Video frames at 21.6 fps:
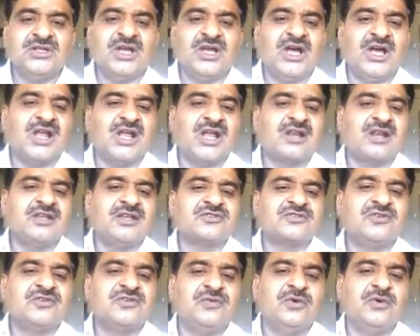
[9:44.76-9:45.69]
R
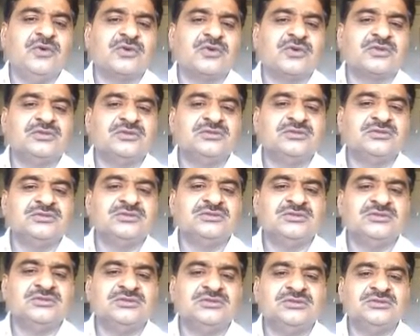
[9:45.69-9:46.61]
raised to 4,
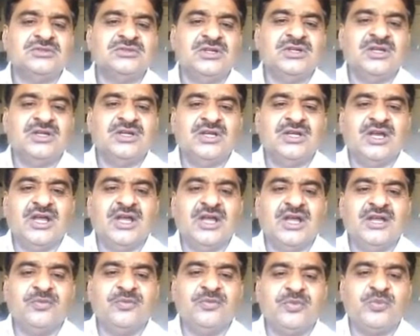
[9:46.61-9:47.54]

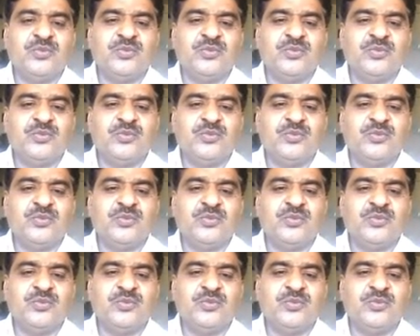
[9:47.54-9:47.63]
and